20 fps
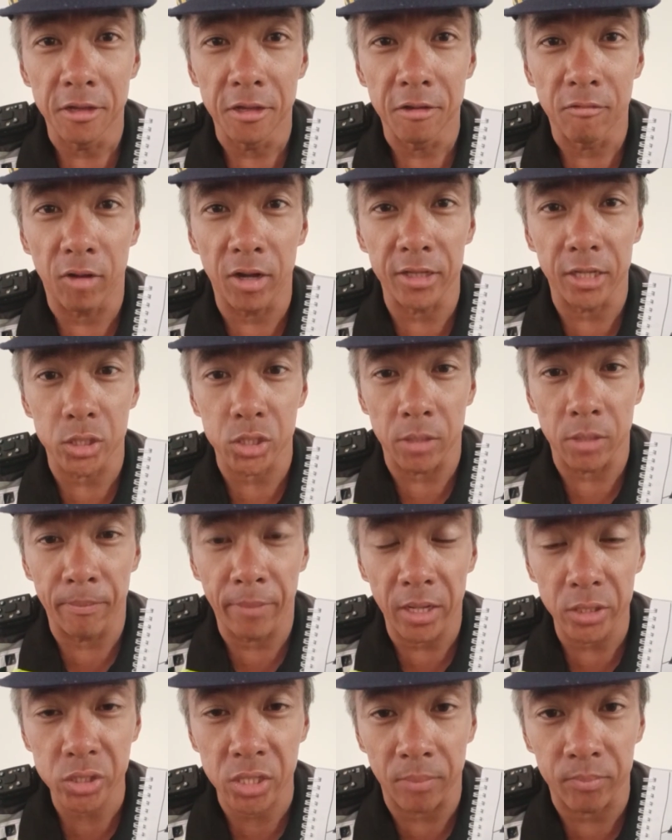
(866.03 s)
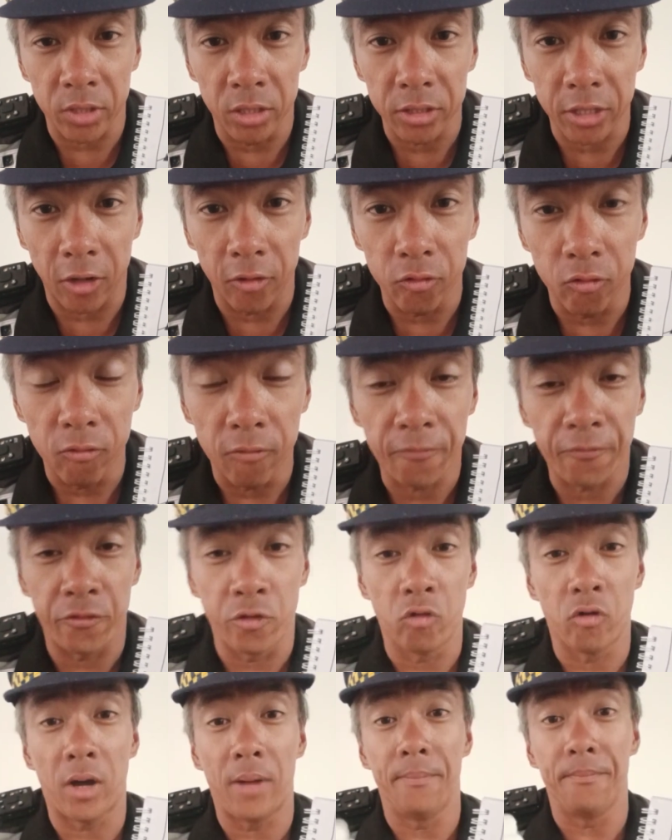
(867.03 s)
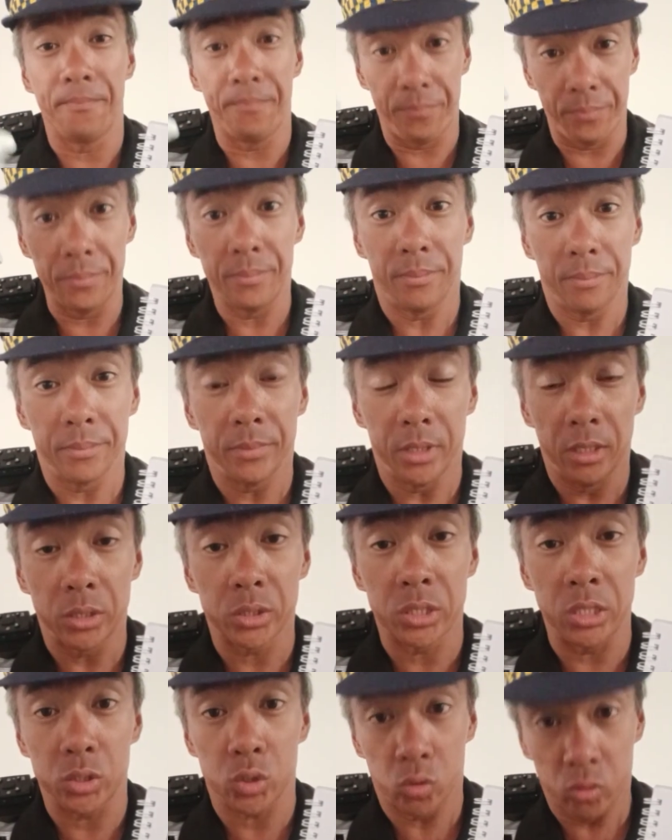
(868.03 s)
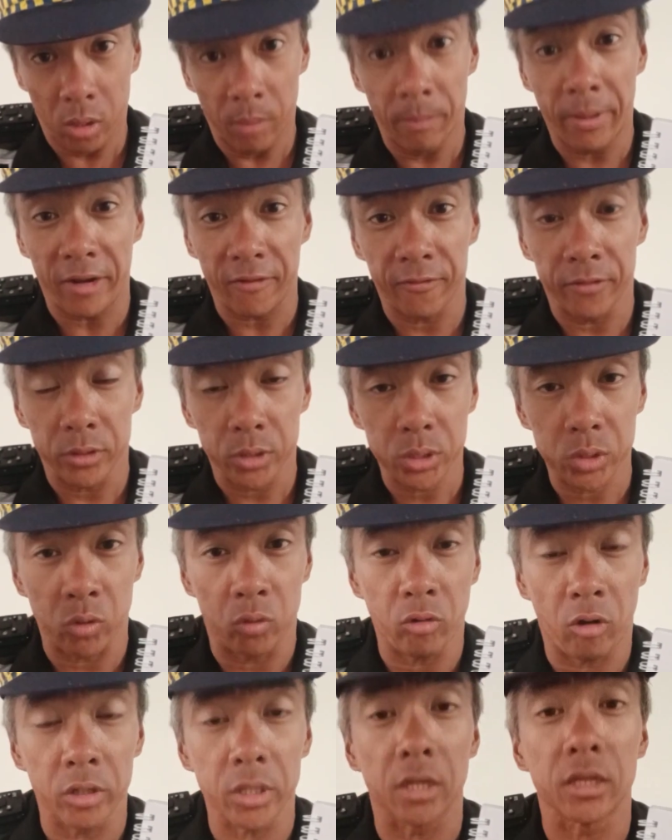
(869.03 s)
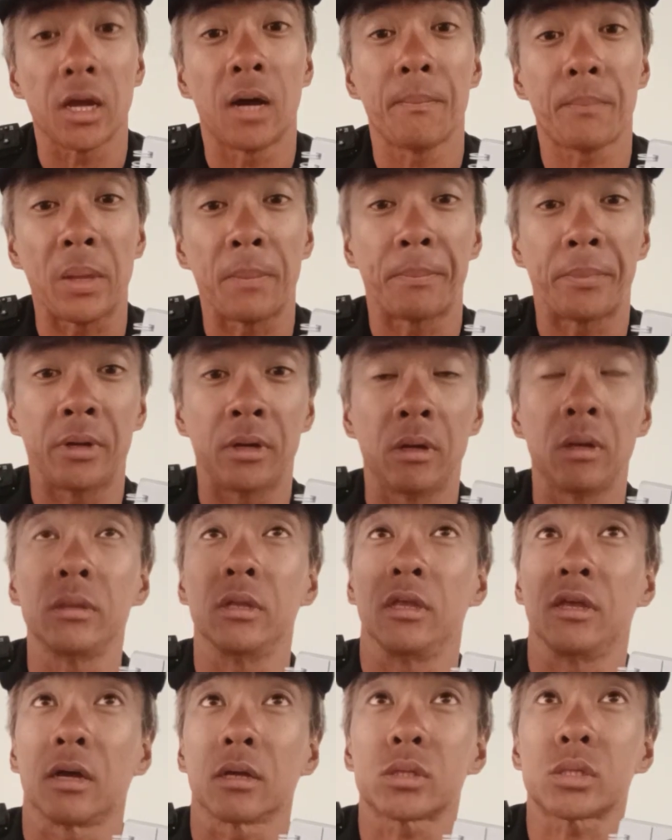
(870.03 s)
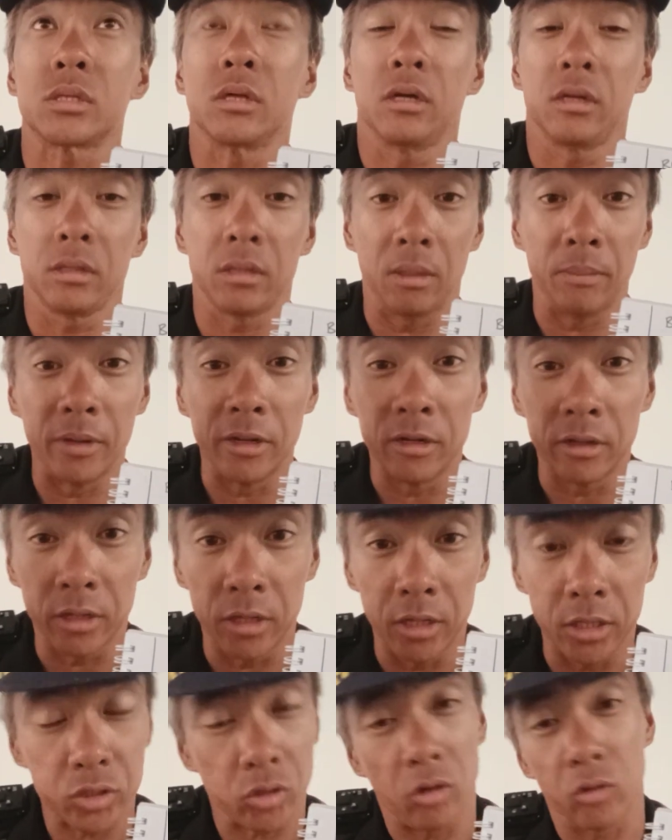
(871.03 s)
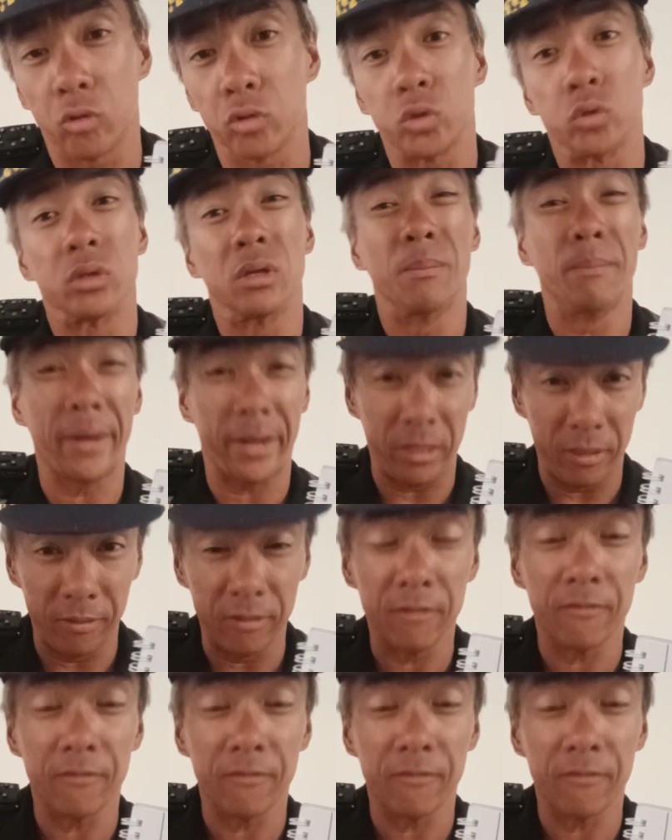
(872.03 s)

What does the bus captain tell you? Fill up the seats to the back first. So all the young people, the youngster, the middle age, all go to the back.